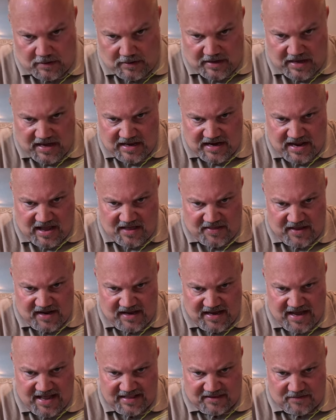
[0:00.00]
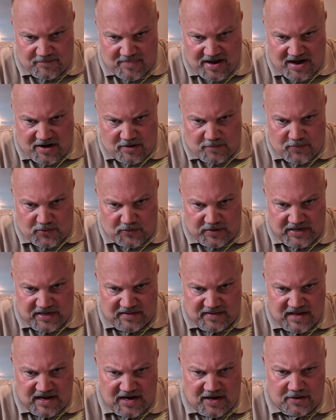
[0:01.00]
Okay, now that I got the marabou
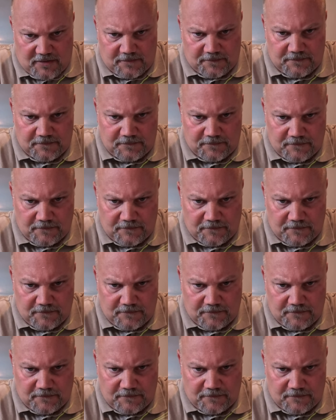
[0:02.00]
in there,